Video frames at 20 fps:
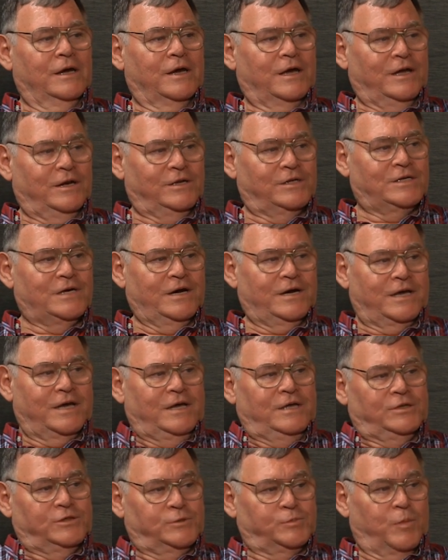
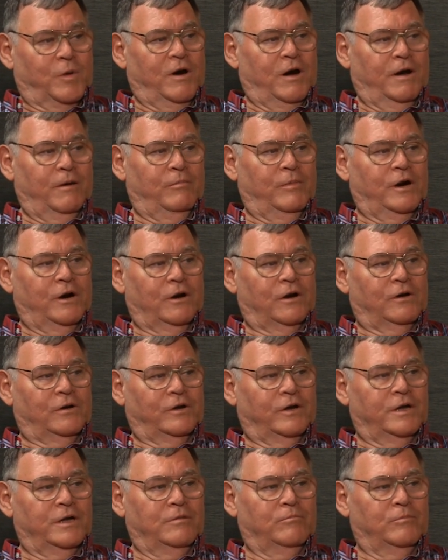Kentuckians
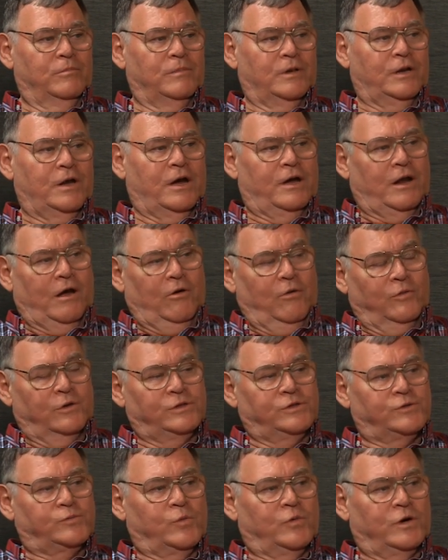primarily, not
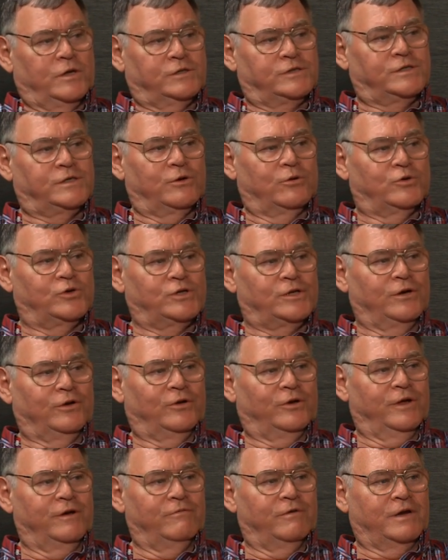always ones that are
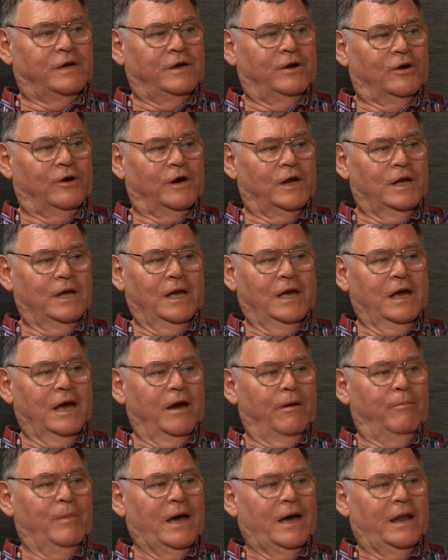still living here,
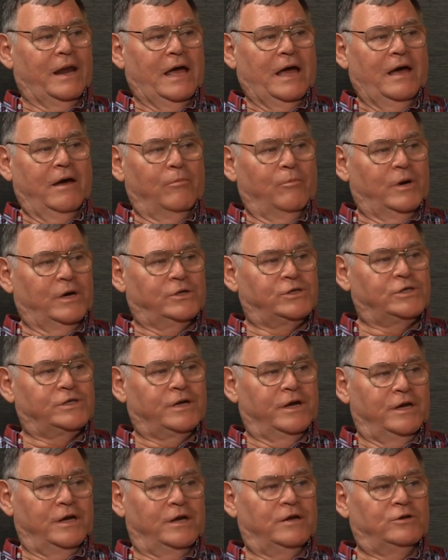about how much
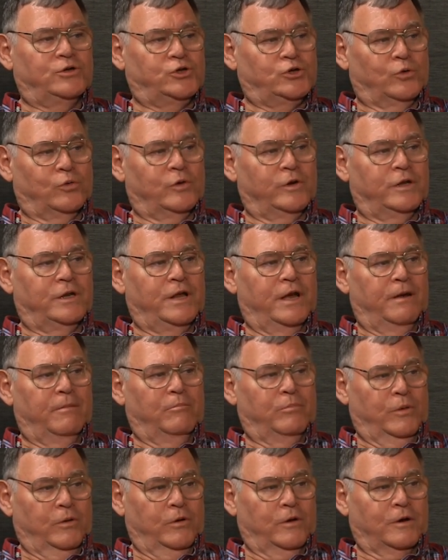they enjoyed
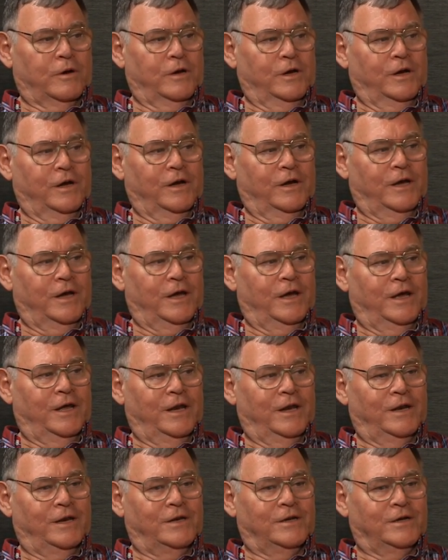that book.
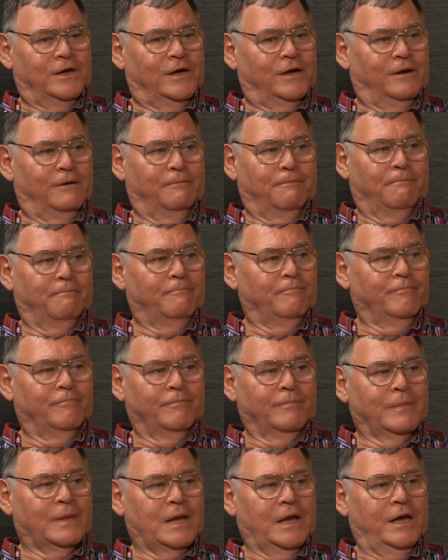And
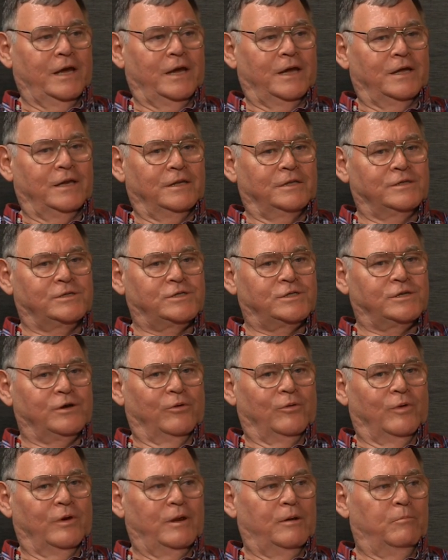
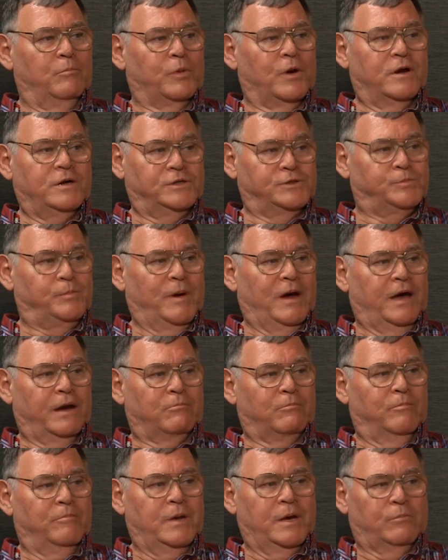it brings
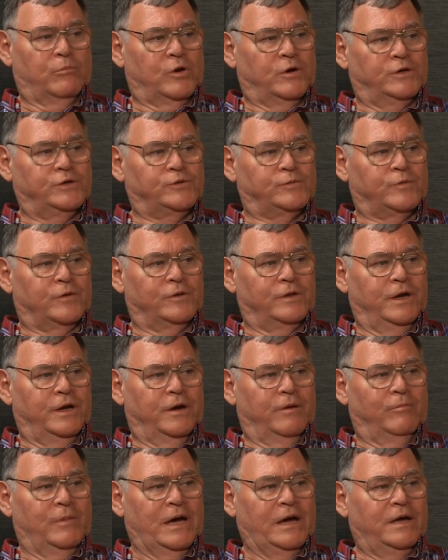back memories for them.